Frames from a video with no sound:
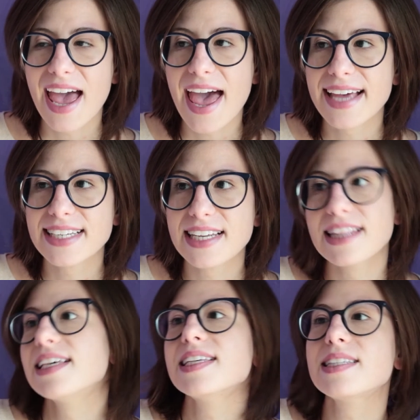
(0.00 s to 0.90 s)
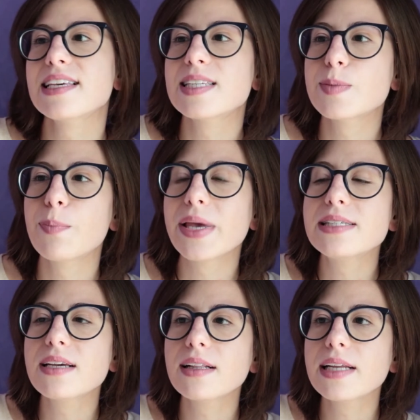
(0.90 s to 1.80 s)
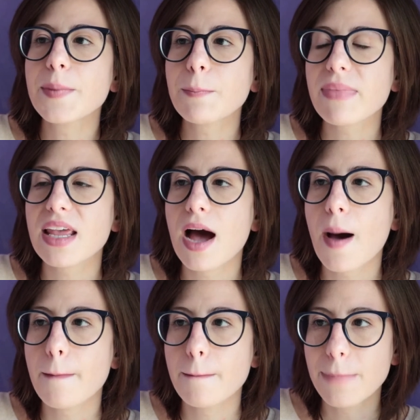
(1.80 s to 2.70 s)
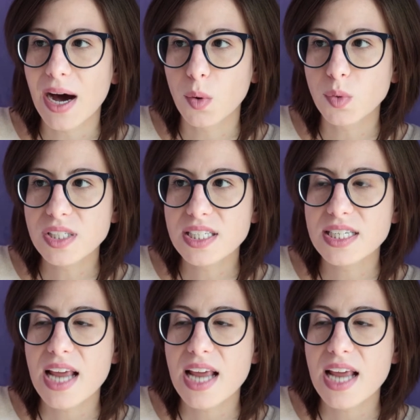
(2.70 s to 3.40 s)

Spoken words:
And this is basically about